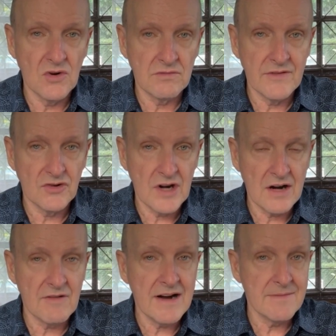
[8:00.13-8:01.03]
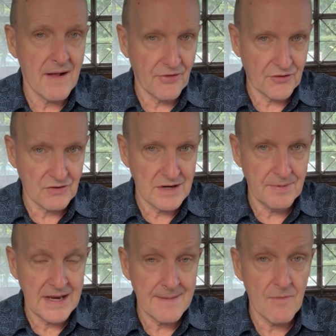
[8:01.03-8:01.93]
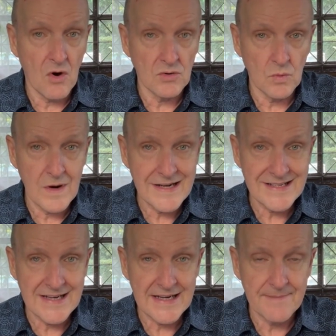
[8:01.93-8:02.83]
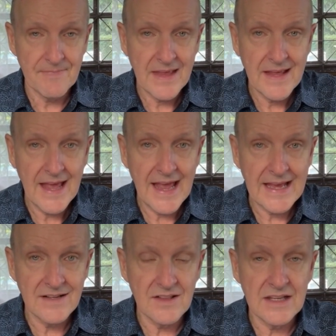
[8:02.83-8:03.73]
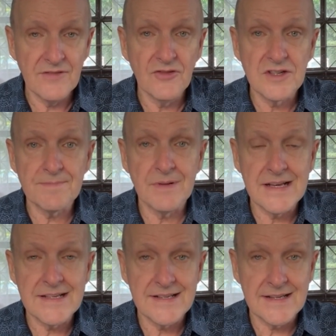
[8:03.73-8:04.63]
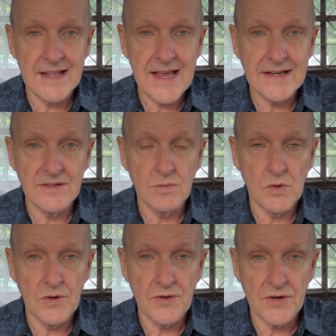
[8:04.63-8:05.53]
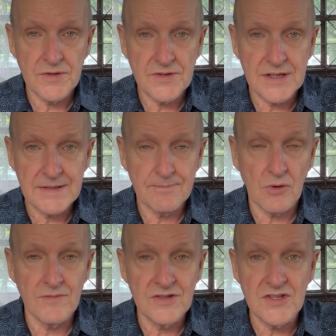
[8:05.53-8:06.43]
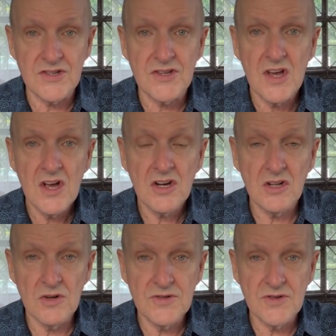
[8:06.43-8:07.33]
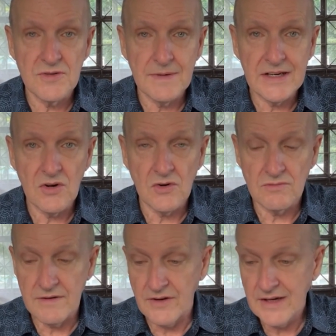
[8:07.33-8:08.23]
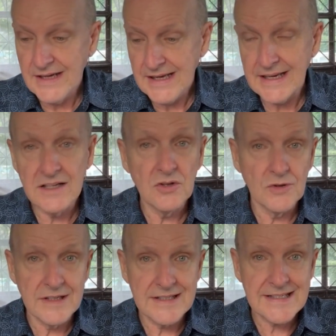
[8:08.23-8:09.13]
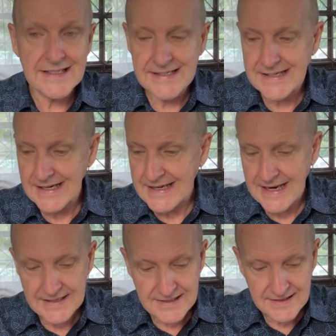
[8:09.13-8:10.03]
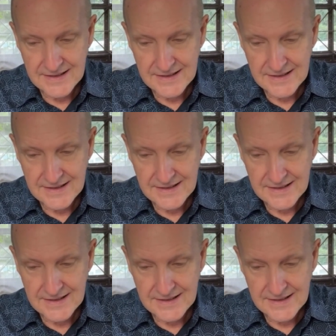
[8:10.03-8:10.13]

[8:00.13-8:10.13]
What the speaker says: River around about 3 p.m. on Wednesday. And the first places it landed were those provinces close to the Mekong River, including Sept.